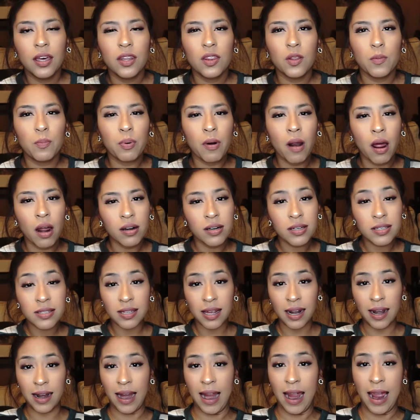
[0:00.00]
the products
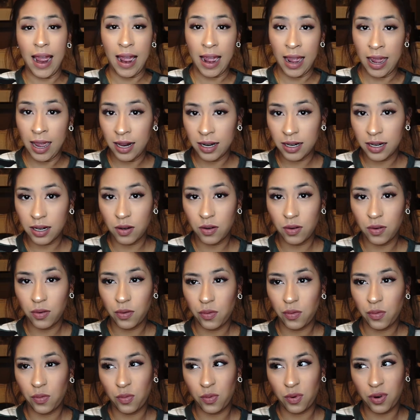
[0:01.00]
that I had
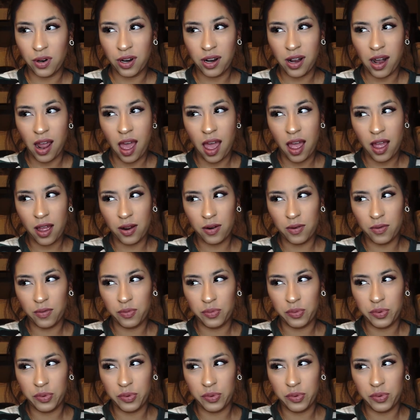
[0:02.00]
were not